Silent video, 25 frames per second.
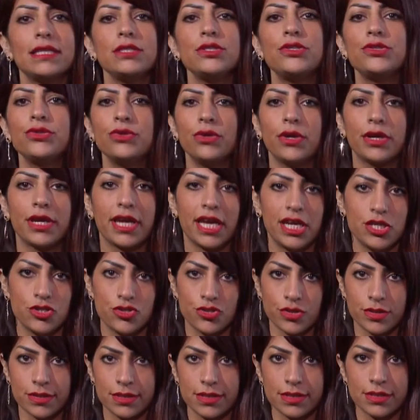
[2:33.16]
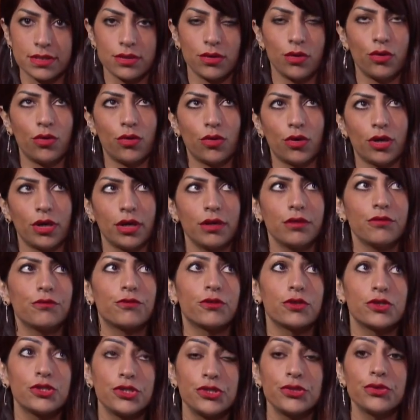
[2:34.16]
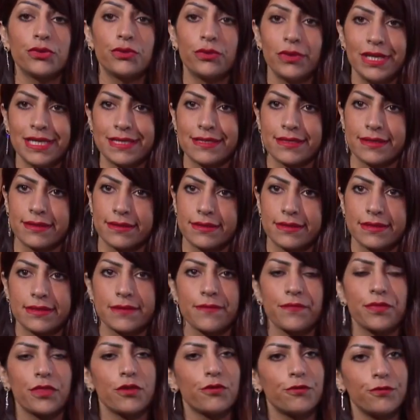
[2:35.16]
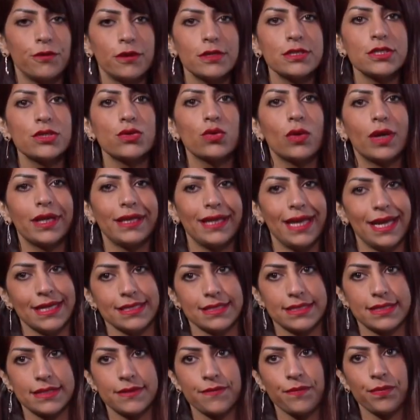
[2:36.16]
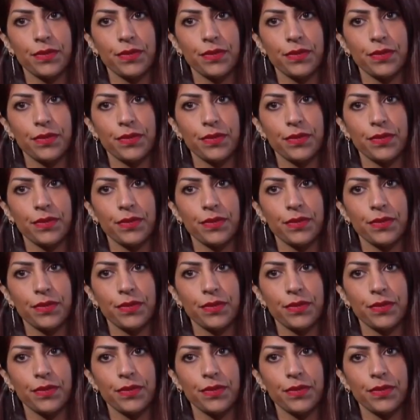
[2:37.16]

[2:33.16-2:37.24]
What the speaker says: two occasions, or for two reasons. The first one is